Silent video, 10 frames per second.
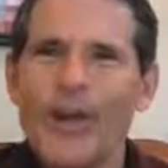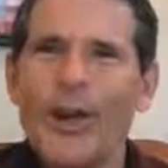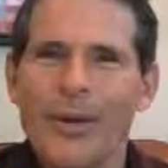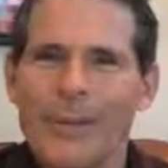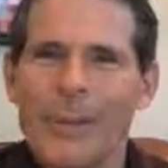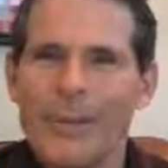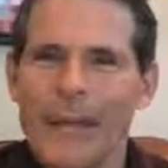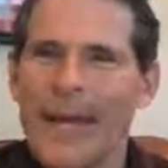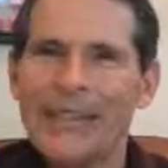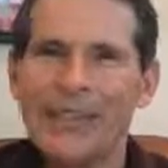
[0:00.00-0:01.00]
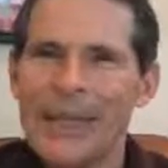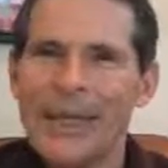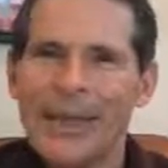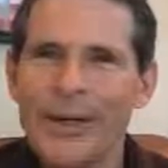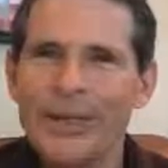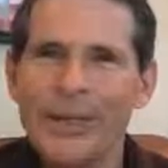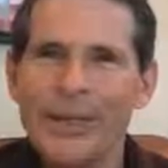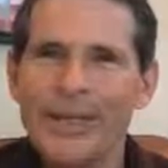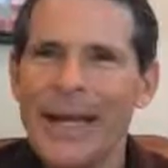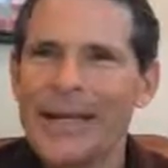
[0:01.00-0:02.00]
army,
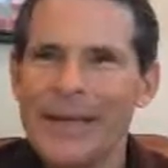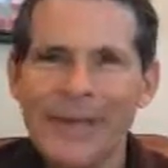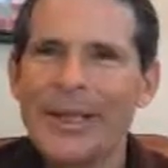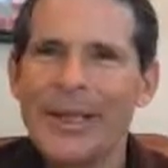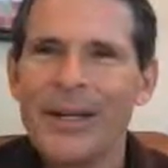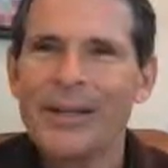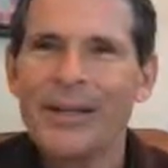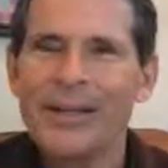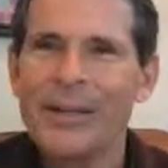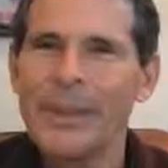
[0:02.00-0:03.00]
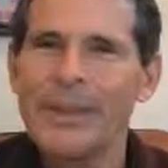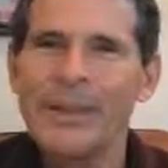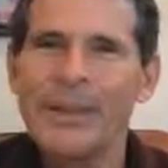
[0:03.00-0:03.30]
that terracotta army,